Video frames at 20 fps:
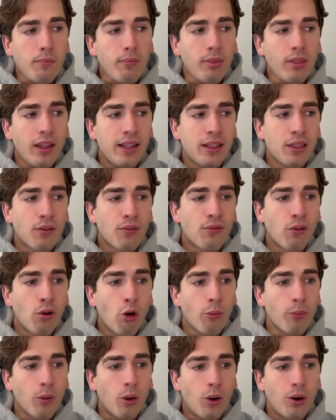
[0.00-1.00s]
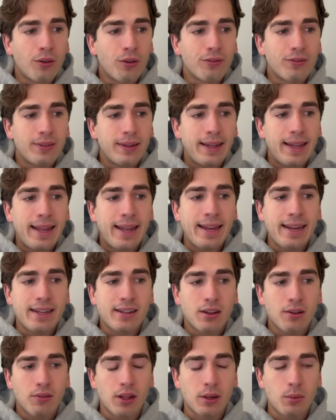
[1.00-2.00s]
in the form of a
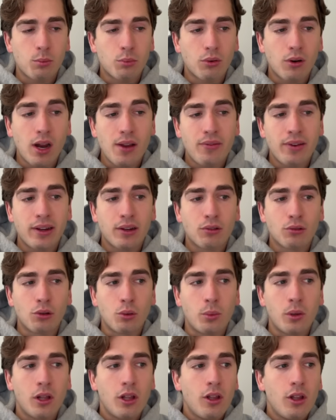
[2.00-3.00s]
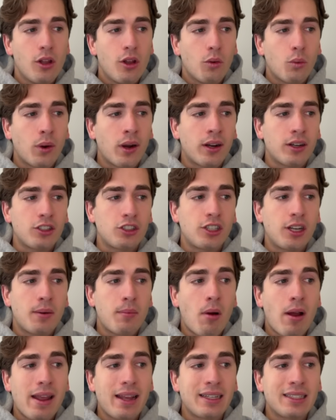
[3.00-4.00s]
kind of like private group where I share
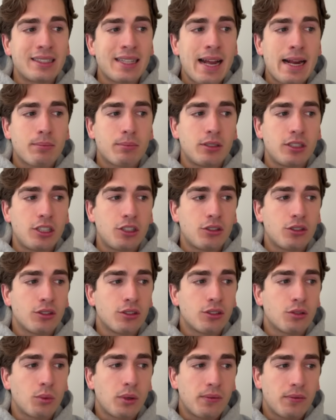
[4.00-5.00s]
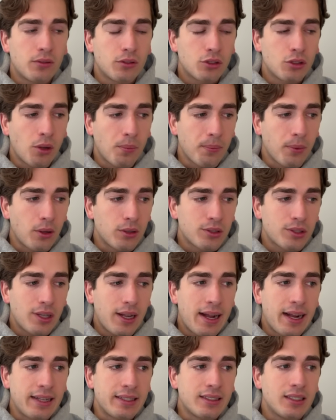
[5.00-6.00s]
my exact positions with stop loss
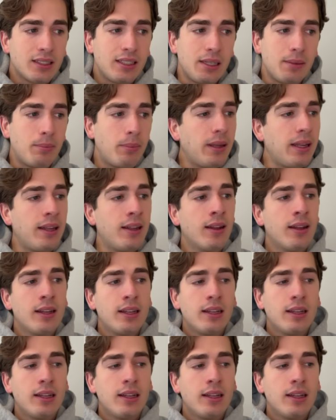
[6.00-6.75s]
and TP.